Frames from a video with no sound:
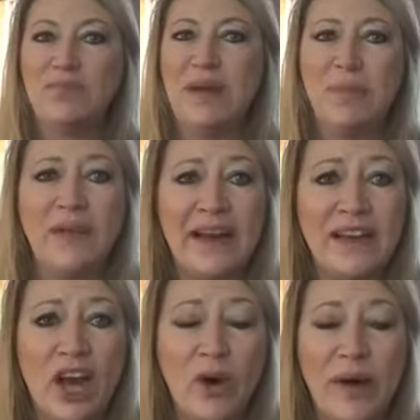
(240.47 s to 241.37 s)
of people I
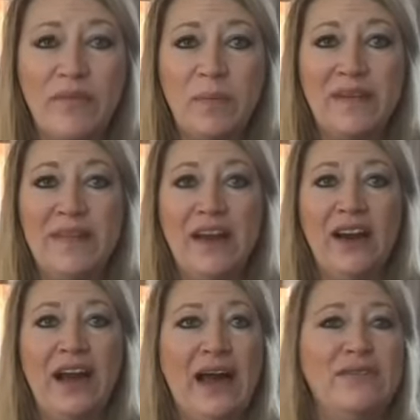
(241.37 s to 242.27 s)
know have been
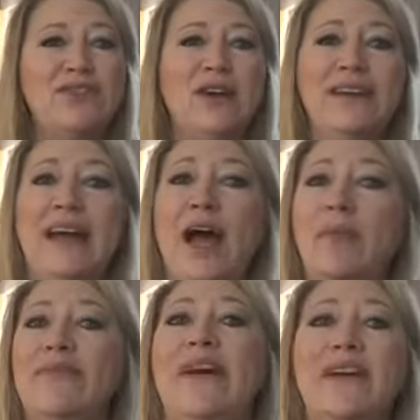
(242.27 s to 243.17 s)
there. I've tried to
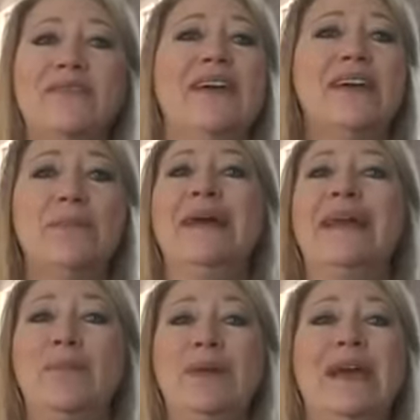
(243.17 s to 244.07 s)
help very
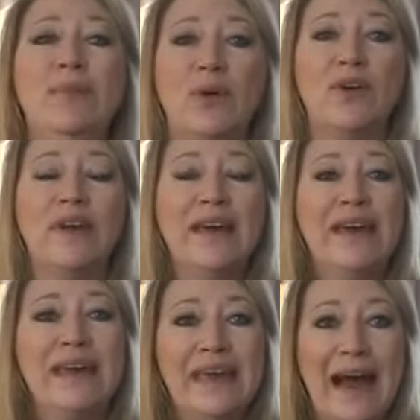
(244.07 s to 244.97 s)
many people
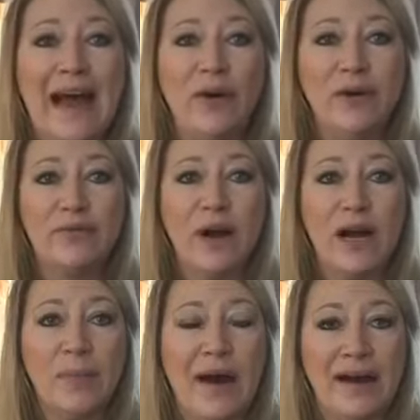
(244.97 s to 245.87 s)
get out of
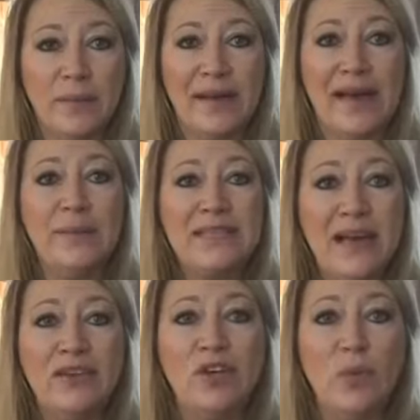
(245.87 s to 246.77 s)
rock bottom. And I'm
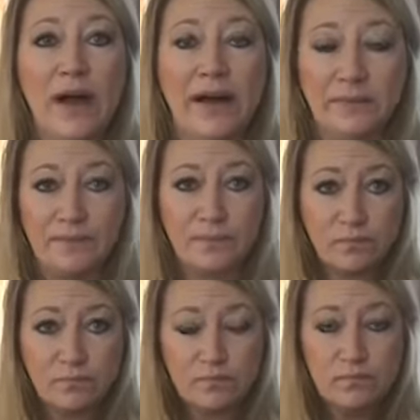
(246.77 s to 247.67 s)
telling you what,
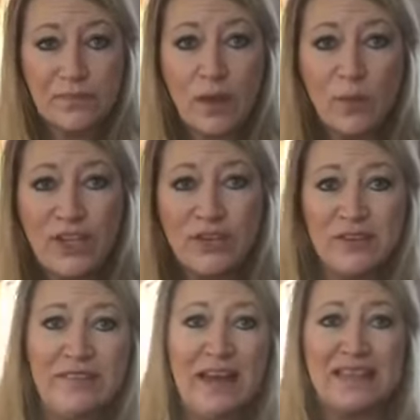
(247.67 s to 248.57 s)
when you're
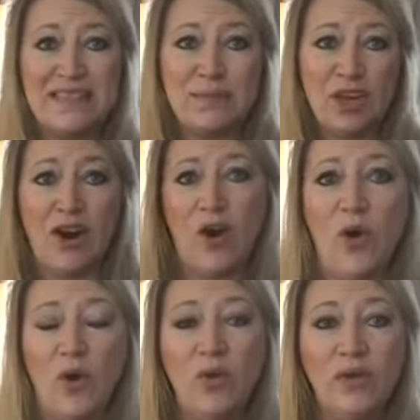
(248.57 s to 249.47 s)
in that deep, dark
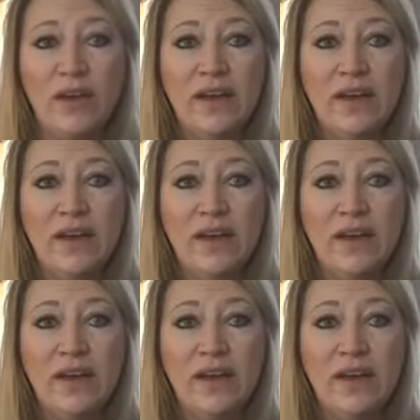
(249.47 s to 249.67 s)
hole,